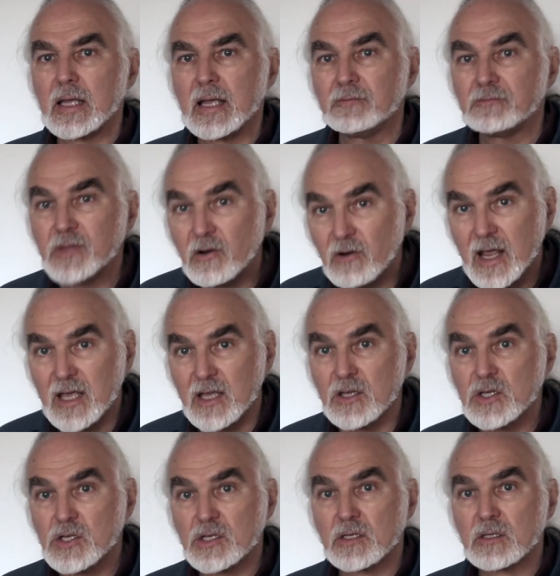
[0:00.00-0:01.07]
If there
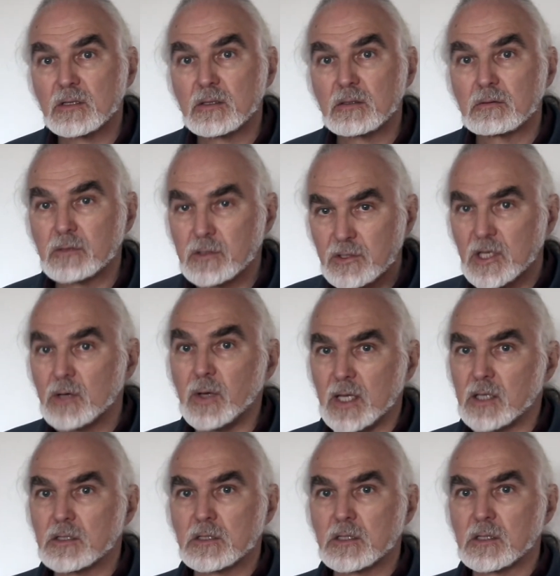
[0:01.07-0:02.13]
is, then do
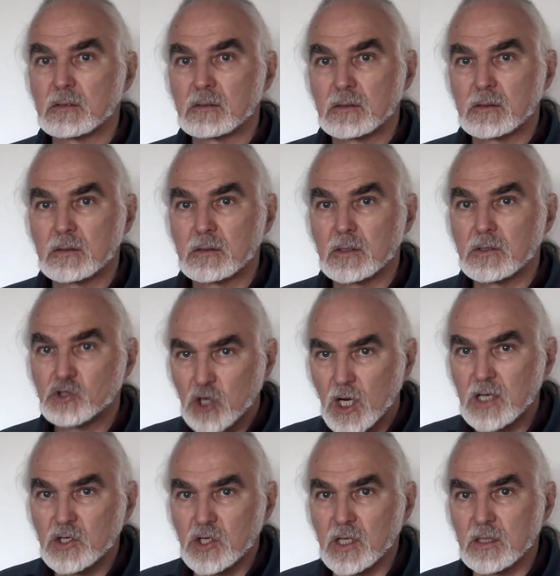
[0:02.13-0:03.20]
it and
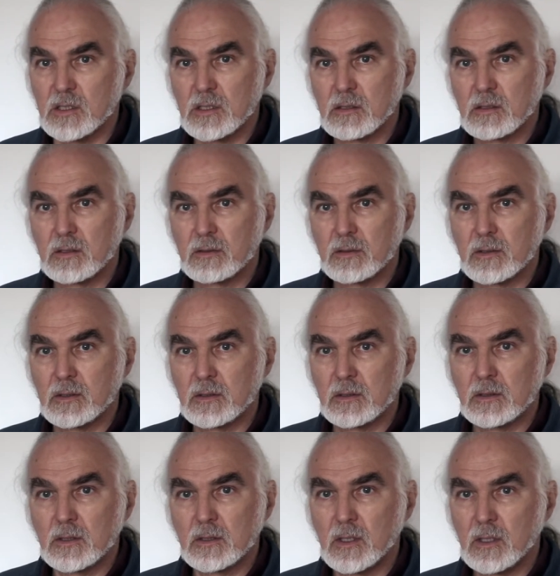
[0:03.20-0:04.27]
change it
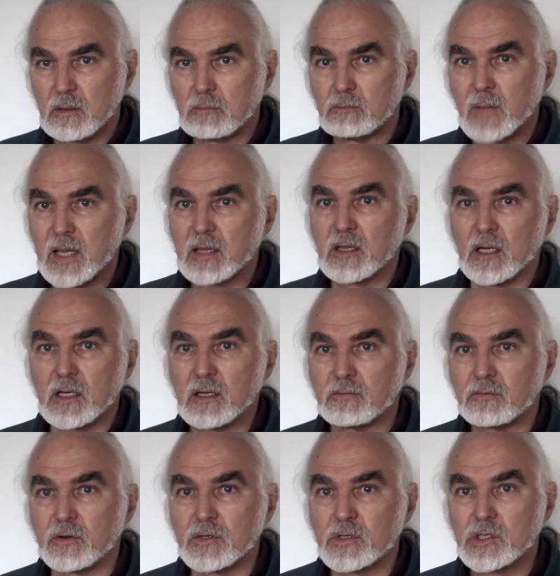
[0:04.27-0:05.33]
and make that
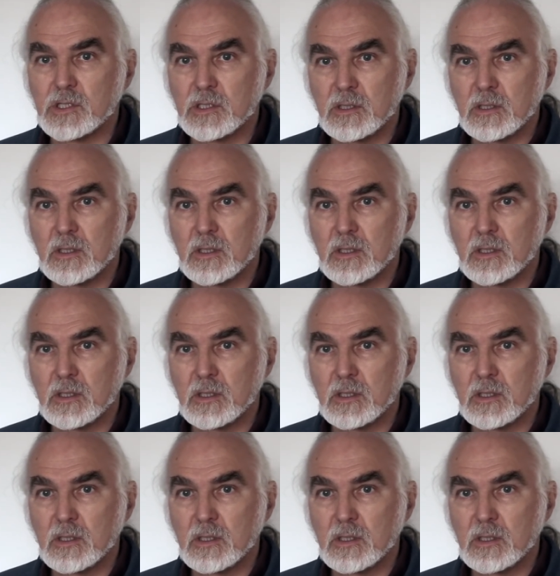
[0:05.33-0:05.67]
difference.